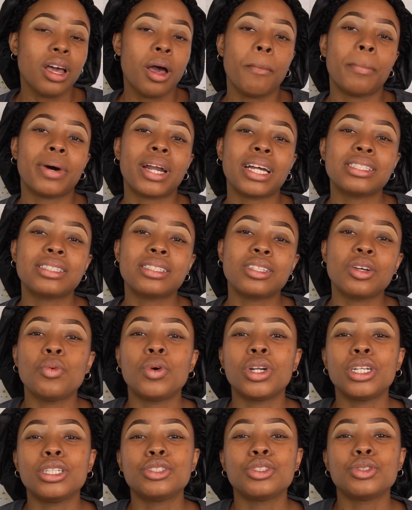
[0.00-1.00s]
But I still
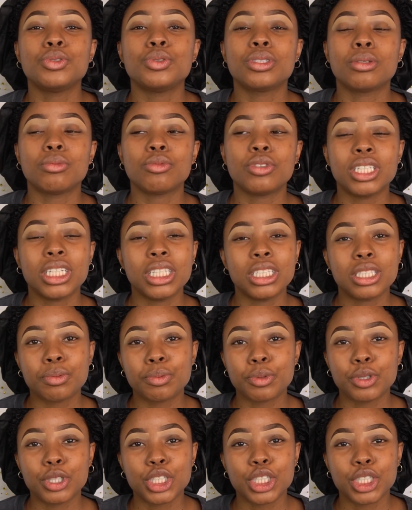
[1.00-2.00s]
wanted to do some really
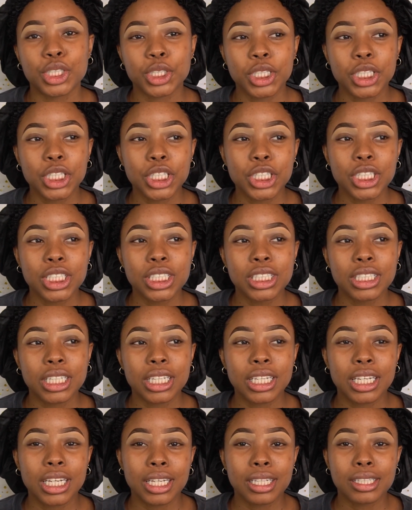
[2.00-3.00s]
inspirational looks
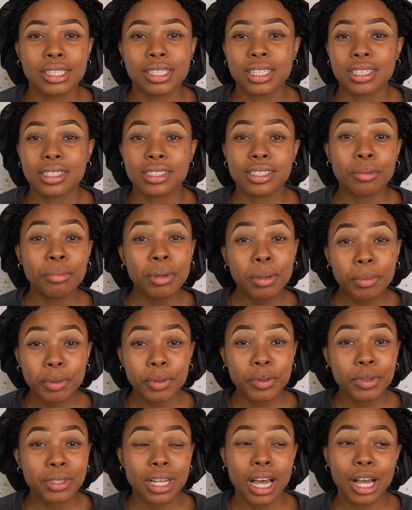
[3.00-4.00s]
in case, because some people
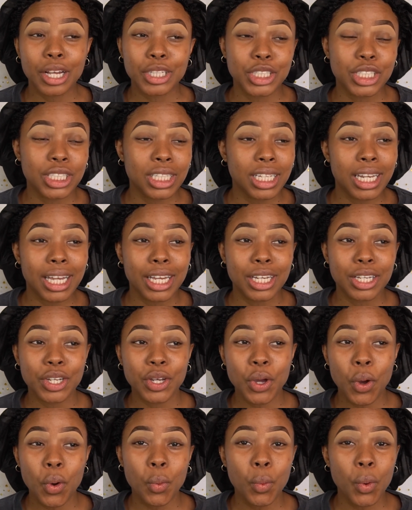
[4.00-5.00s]
was actually like
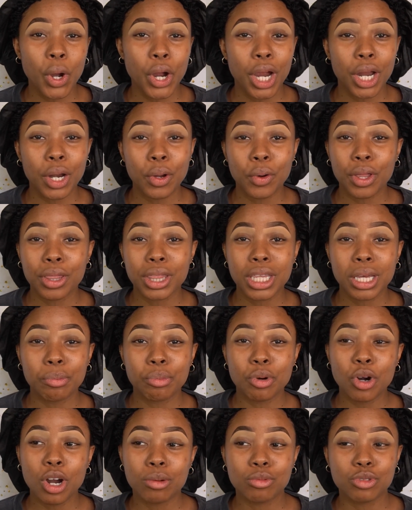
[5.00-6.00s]
wearing on their
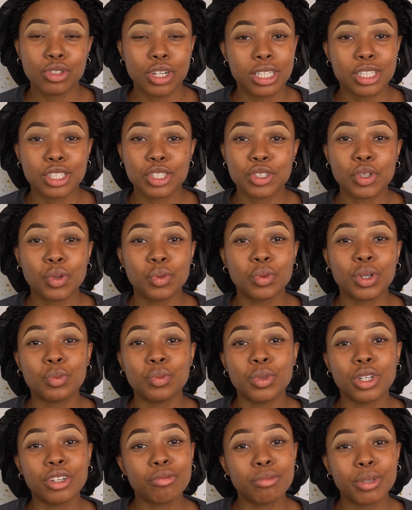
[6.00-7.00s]
prom dresses, or what
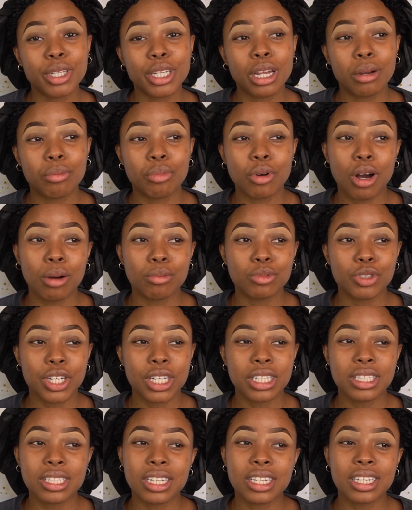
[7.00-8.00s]
would have been their prom
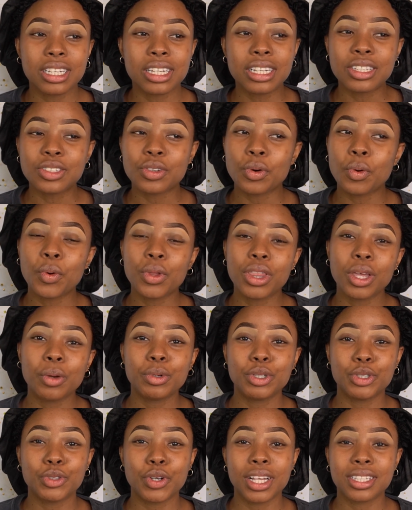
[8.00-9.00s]
dresses, or they were
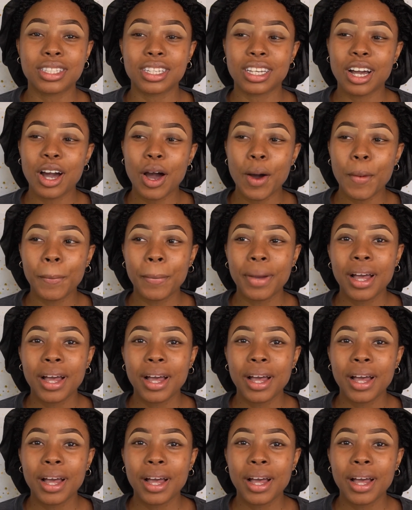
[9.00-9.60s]
dressing up